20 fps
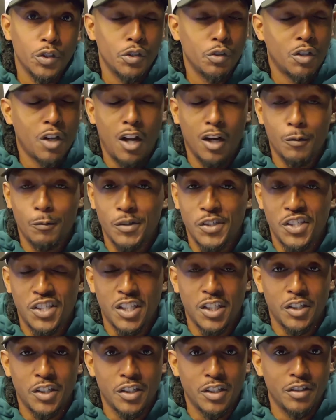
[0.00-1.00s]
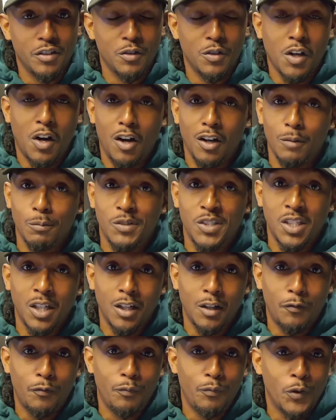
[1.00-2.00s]
You call him resilient, you call him
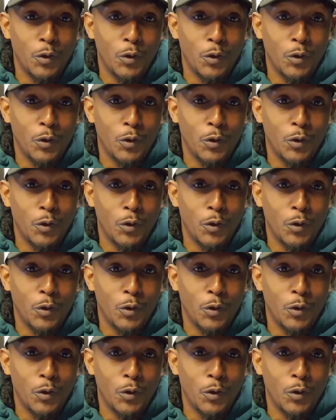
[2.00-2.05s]
tough,